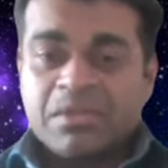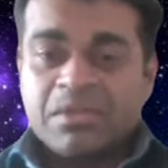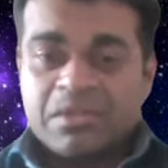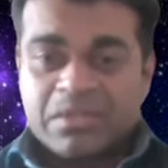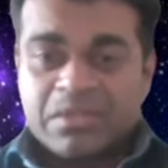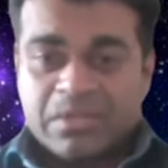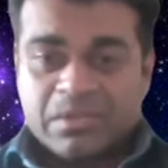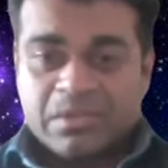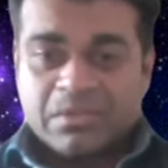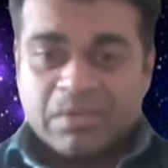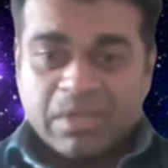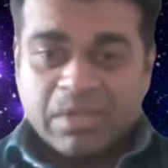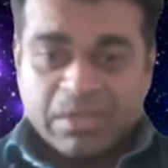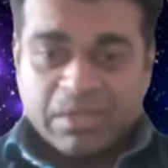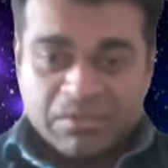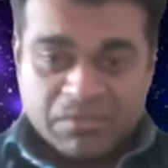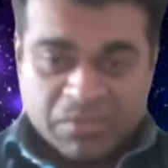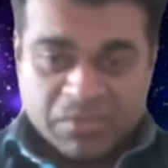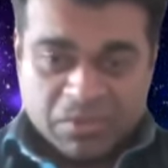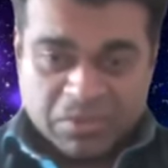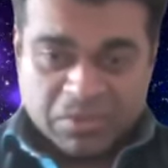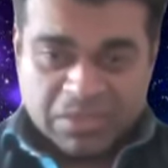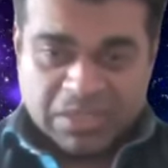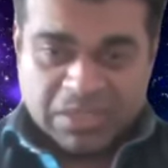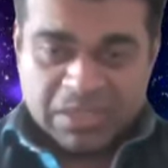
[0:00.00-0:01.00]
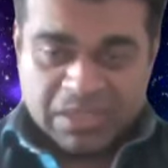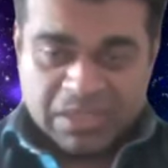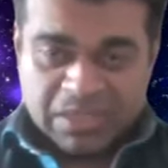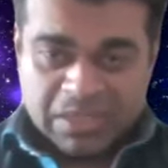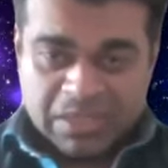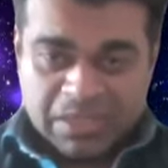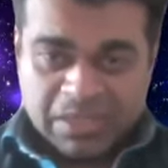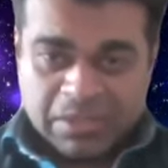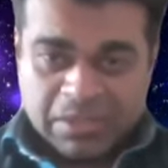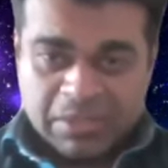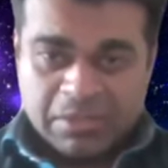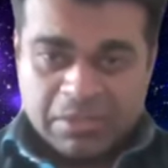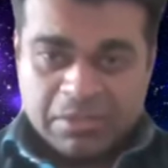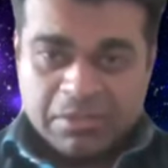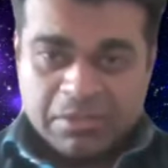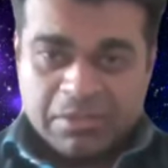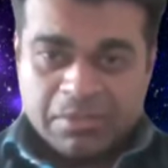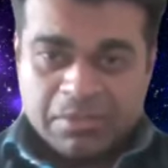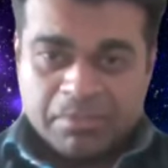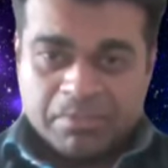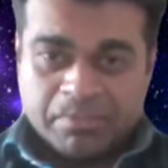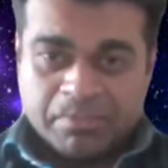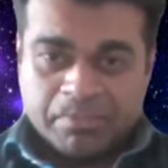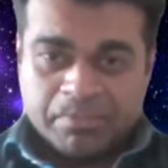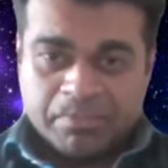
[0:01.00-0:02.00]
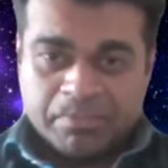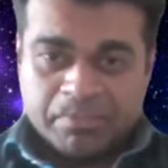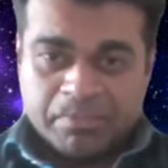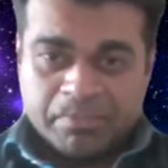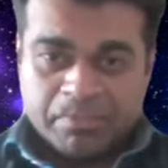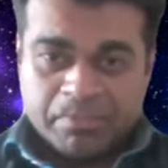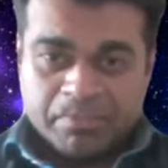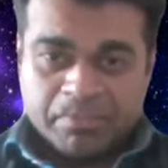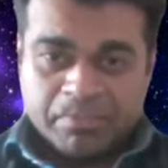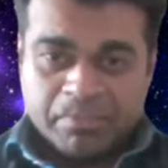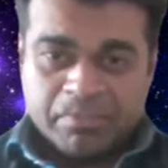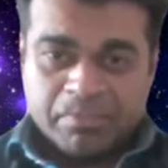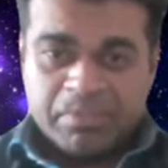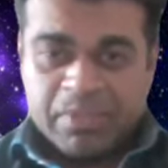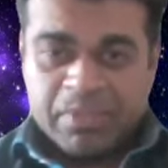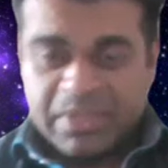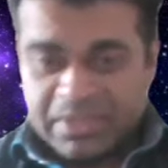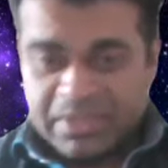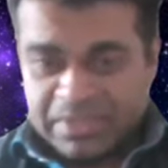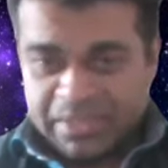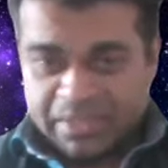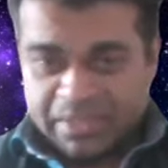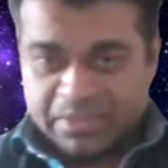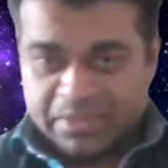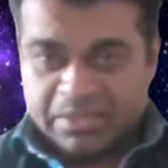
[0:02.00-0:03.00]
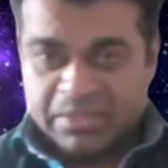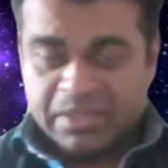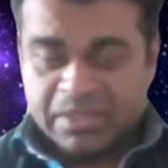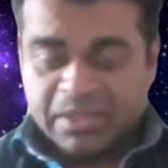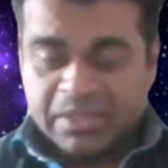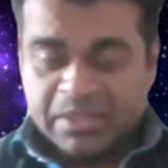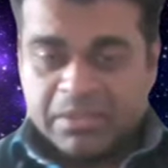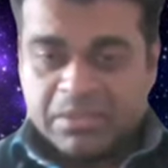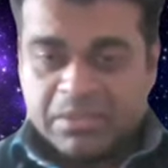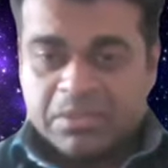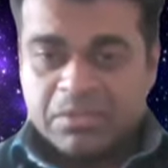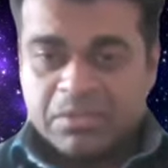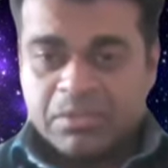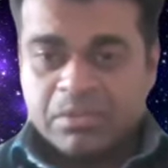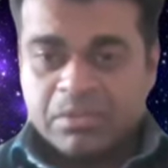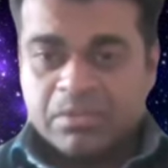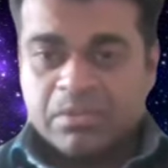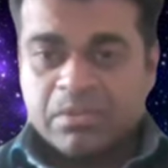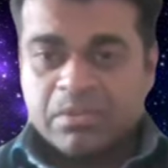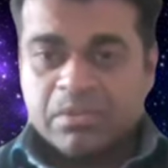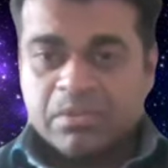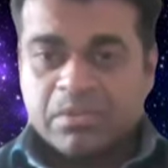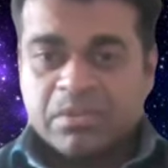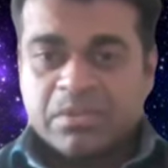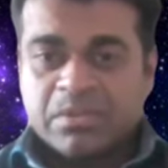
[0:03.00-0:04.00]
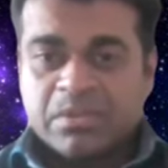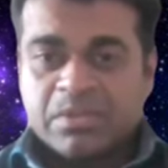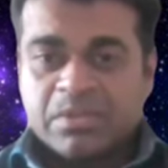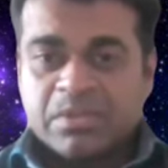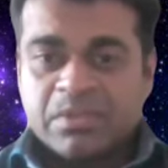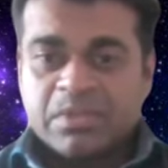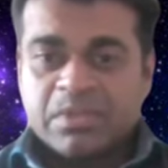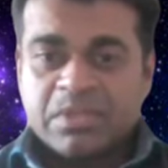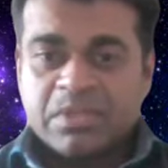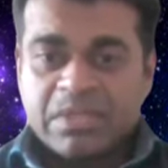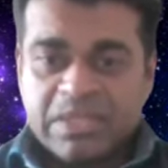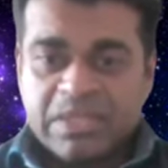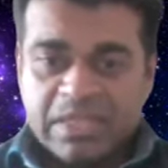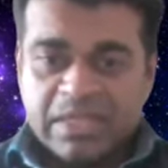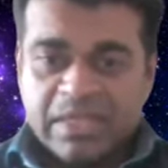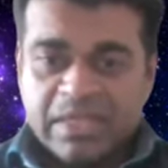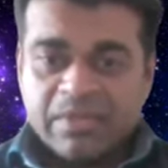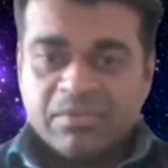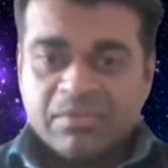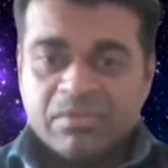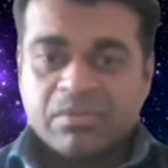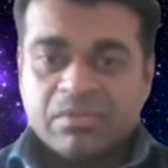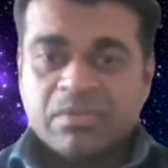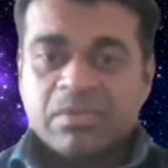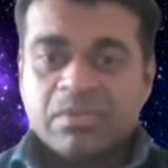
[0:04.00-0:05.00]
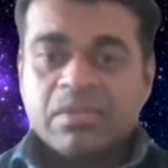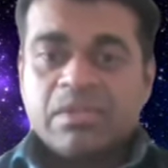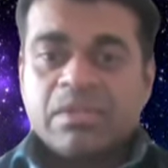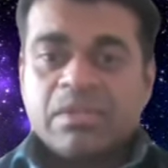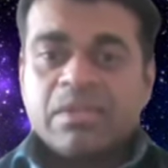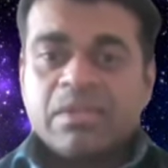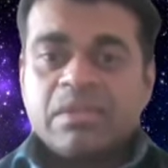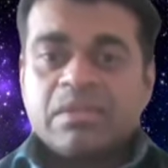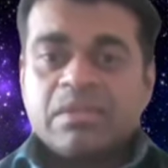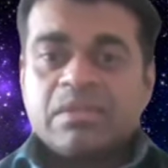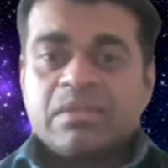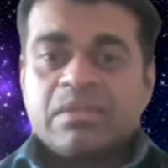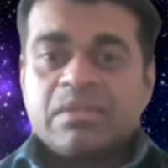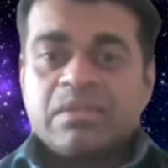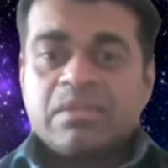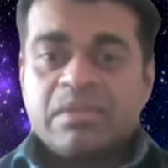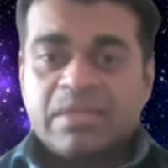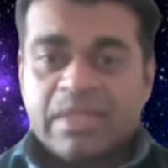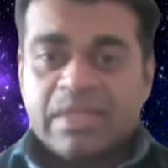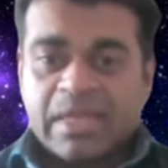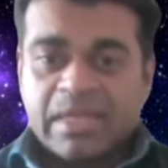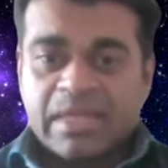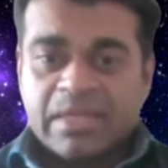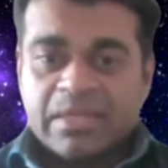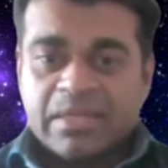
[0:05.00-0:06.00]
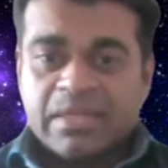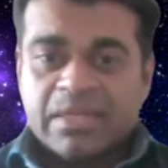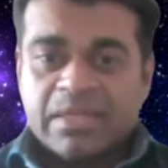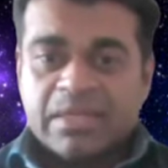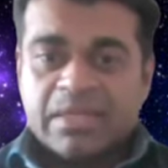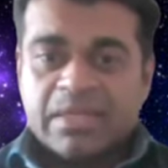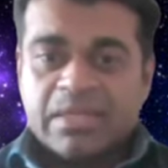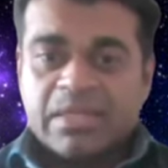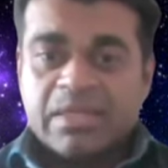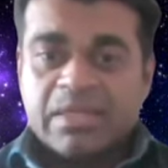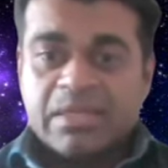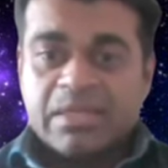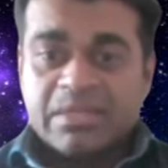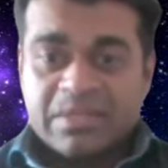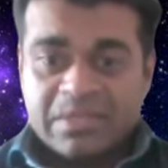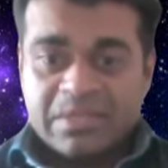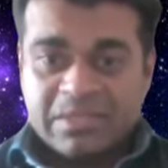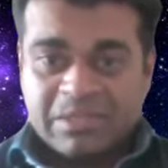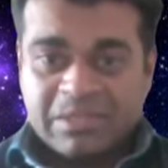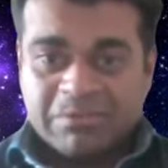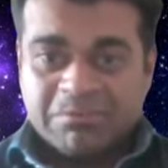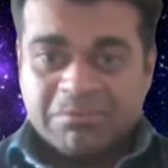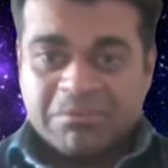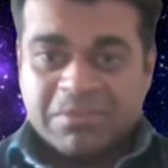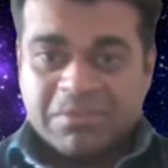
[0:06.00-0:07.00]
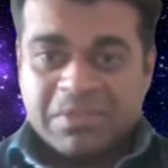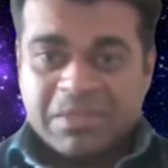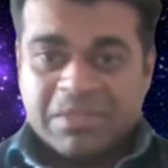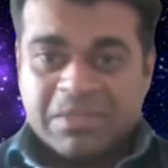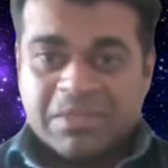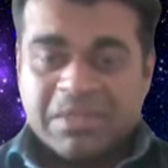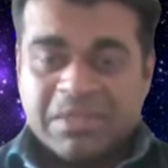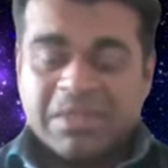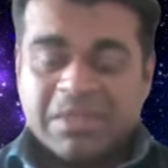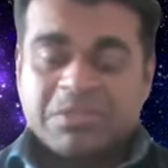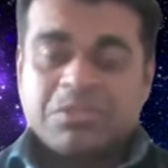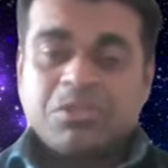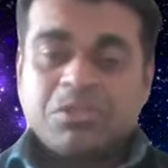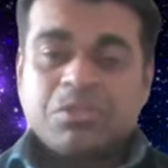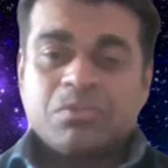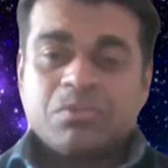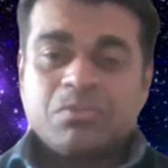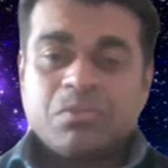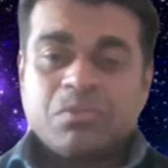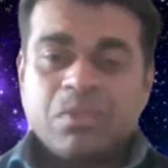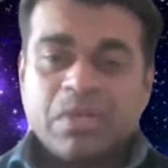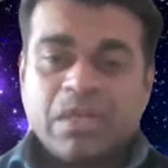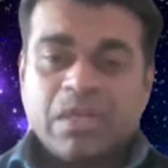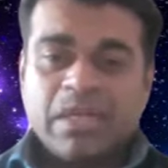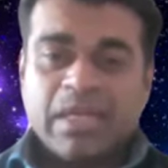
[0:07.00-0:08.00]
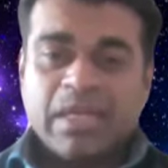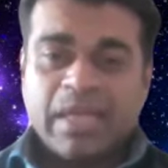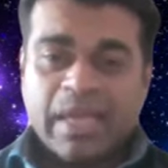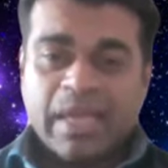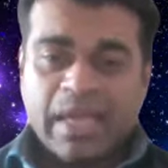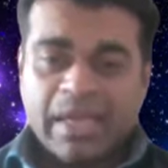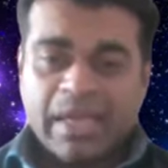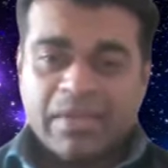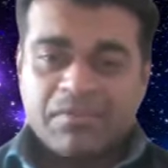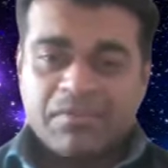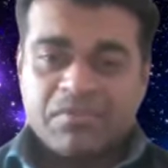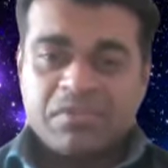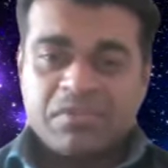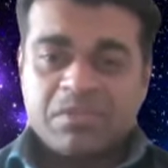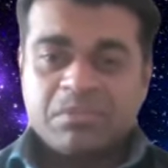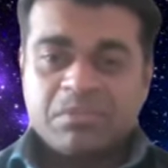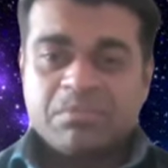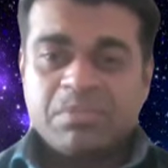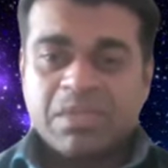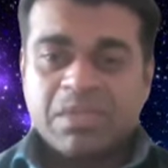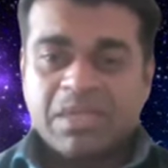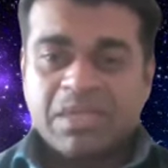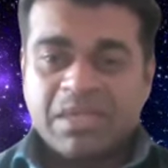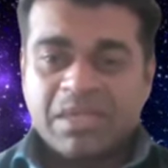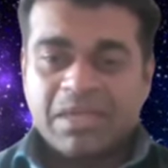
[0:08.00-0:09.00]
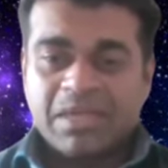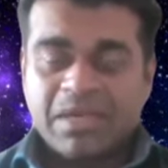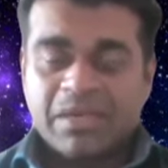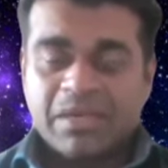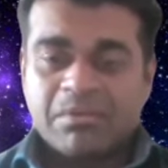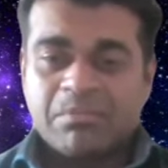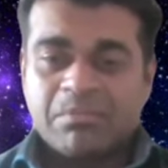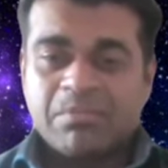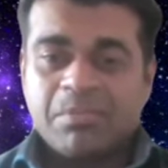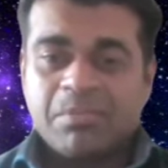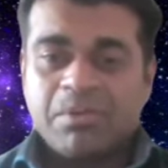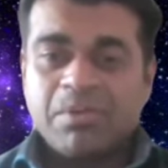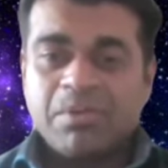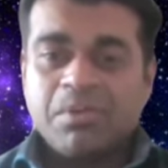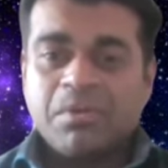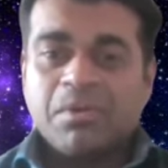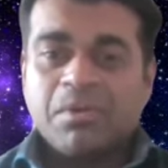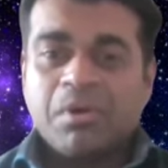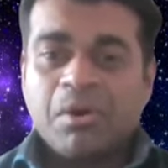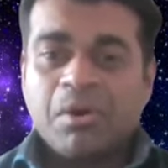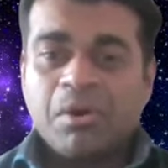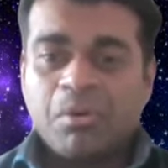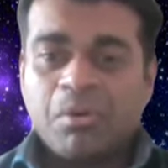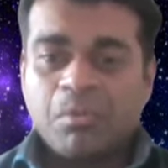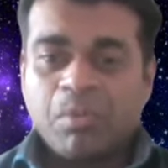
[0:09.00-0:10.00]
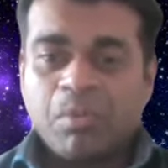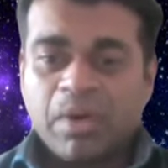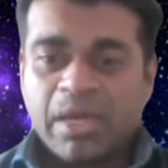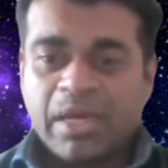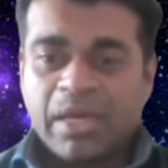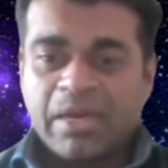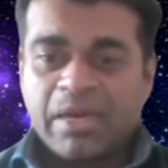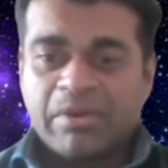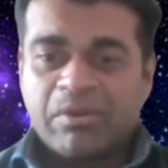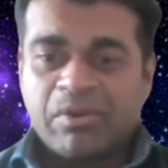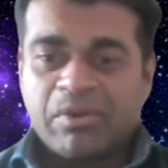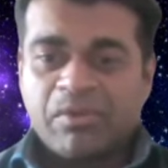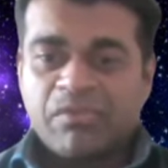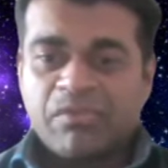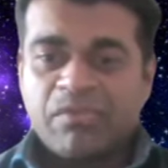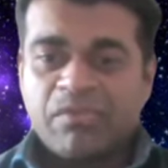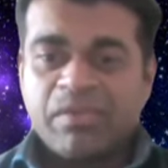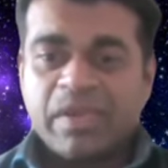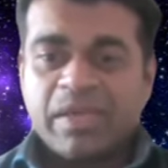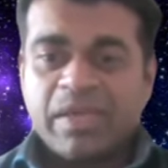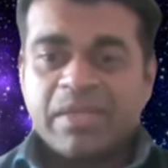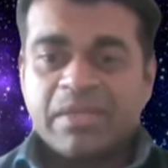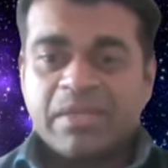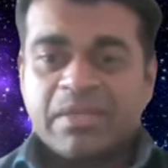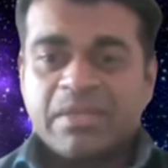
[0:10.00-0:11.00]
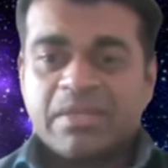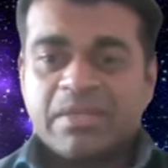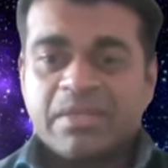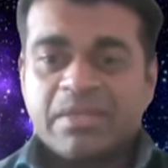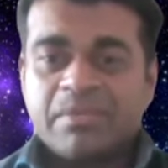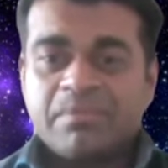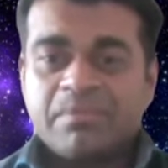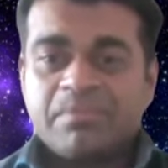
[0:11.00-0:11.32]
So if you're studying BTEC science or T-level, that is something that you really have to become aware of and